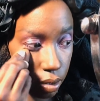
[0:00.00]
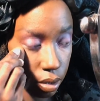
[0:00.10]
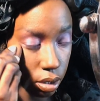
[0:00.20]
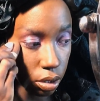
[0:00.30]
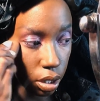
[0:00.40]
So
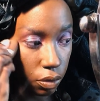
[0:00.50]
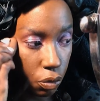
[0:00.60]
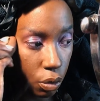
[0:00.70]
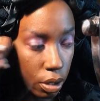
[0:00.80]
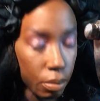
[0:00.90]

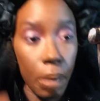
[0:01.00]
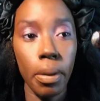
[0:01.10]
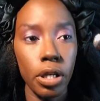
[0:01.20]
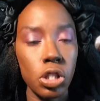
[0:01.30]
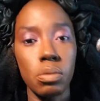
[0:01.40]
therefore, my
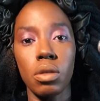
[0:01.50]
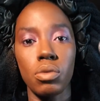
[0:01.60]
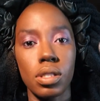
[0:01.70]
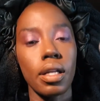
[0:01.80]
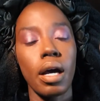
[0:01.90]
punishment was
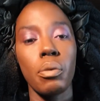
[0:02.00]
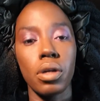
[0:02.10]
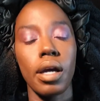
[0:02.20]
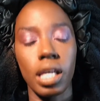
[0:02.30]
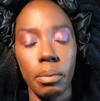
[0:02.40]
that I would
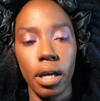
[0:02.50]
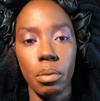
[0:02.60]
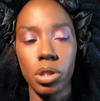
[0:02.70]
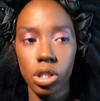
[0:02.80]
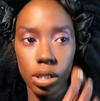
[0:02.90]
not get my
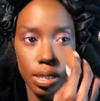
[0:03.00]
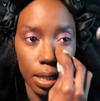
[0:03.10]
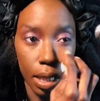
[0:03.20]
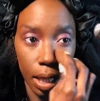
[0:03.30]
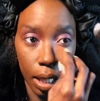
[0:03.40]
images.
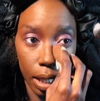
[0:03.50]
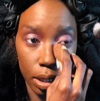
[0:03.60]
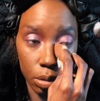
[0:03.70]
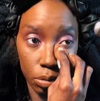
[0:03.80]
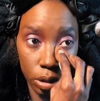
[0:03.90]
And it
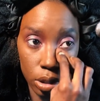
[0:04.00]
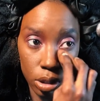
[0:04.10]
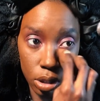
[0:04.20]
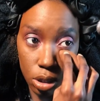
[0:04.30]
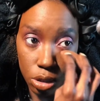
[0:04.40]
really
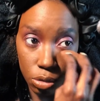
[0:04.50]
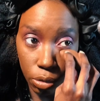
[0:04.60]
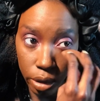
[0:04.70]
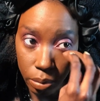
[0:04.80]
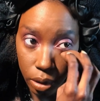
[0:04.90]
just
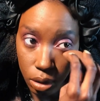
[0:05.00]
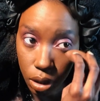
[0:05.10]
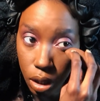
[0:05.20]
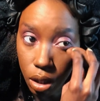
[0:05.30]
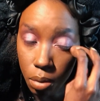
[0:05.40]
destroyed me
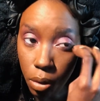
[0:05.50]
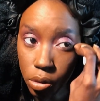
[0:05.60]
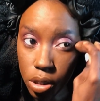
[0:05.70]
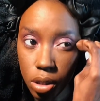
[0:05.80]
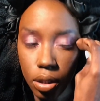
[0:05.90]

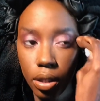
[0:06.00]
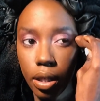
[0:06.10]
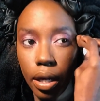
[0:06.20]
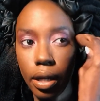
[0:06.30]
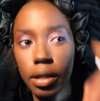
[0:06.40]
emotionally, that
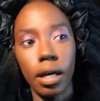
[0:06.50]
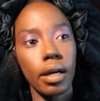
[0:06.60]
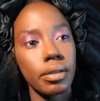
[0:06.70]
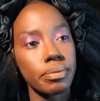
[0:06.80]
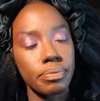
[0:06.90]

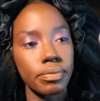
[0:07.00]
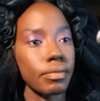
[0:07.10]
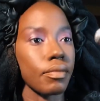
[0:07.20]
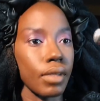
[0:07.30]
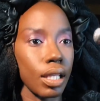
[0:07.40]
I
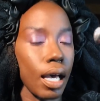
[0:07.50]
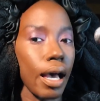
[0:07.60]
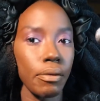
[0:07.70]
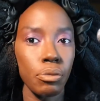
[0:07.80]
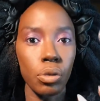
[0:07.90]

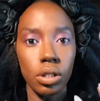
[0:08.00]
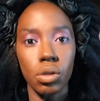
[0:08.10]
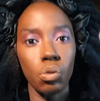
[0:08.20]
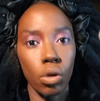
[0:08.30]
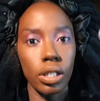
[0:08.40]
really
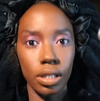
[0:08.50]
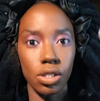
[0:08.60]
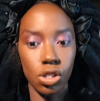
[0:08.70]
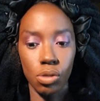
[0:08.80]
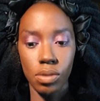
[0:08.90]
wanted this
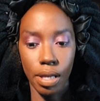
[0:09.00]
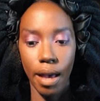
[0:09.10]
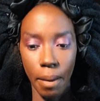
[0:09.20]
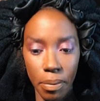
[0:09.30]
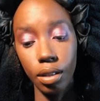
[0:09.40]
shoot to
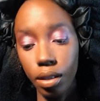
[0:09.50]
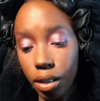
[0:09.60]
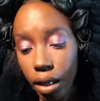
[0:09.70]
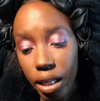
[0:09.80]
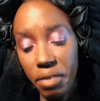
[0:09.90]
happen. And
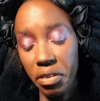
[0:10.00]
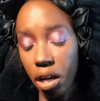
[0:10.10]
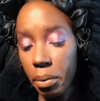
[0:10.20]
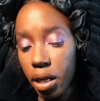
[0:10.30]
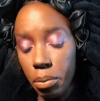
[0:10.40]
I never got
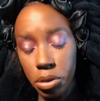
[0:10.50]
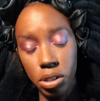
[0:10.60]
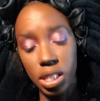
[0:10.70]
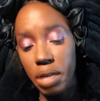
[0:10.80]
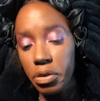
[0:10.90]
my images,
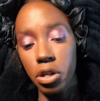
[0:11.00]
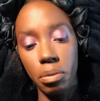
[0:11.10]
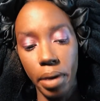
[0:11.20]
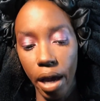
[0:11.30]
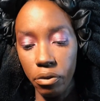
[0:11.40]
never heard
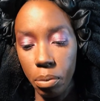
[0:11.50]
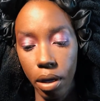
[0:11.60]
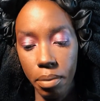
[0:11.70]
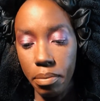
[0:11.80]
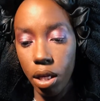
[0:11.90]
back from
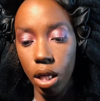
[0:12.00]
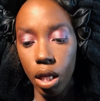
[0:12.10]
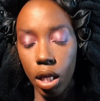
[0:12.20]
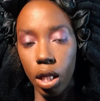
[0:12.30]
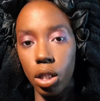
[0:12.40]
him.
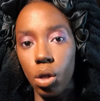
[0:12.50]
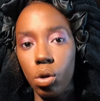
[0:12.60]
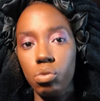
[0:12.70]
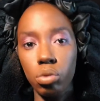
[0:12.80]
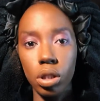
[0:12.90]
You know, it
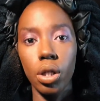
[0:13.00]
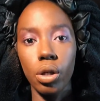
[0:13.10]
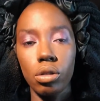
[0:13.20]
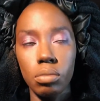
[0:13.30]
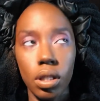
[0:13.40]
really
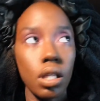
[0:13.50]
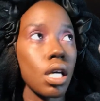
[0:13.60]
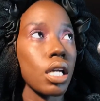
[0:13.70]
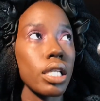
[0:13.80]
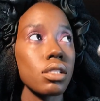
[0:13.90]
hurt me. And
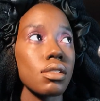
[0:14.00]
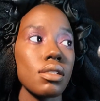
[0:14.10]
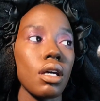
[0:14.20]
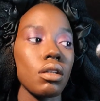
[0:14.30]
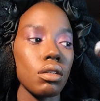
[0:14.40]
I just
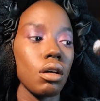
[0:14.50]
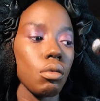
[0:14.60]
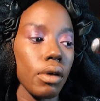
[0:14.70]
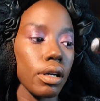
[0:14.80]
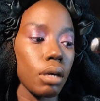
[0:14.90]
said, you know
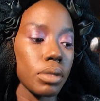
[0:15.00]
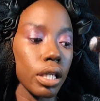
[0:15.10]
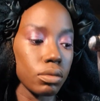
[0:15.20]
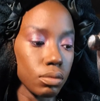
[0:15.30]
what, I'm done.